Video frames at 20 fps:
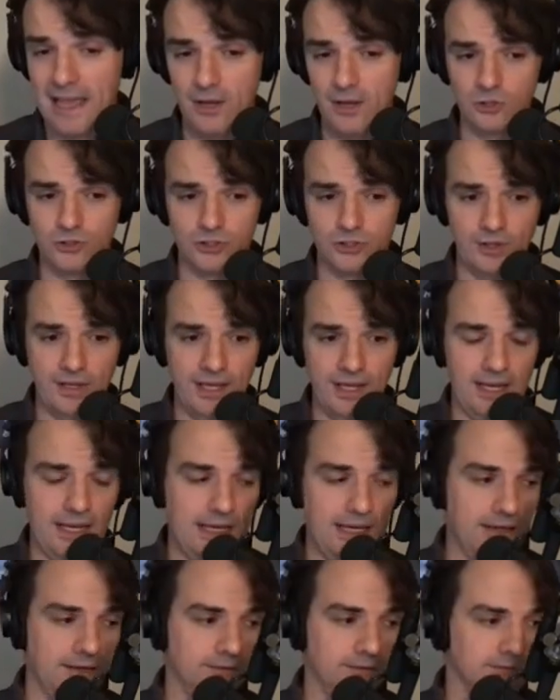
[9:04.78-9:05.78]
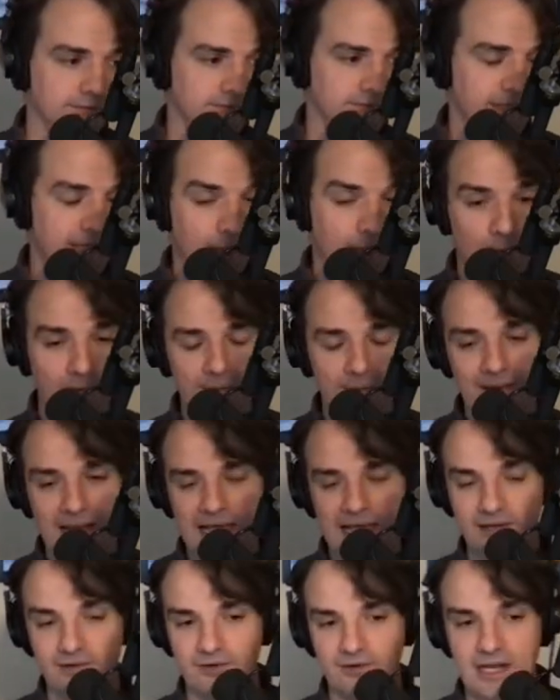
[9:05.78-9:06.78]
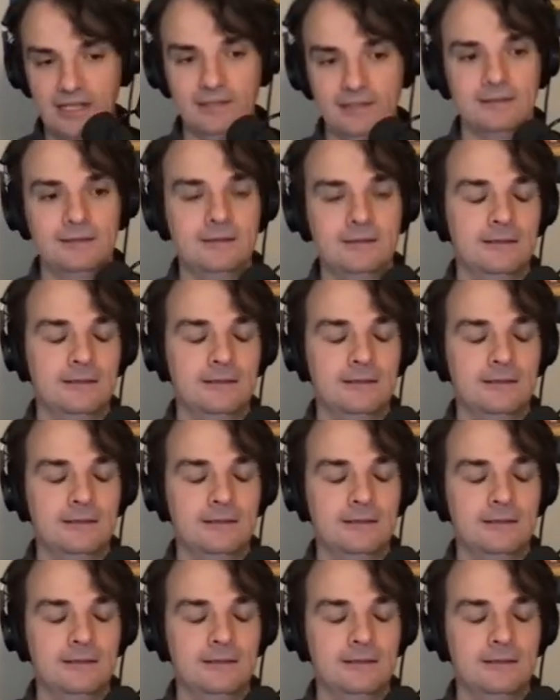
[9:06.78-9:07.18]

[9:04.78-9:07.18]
also the the Groovy plugin, right?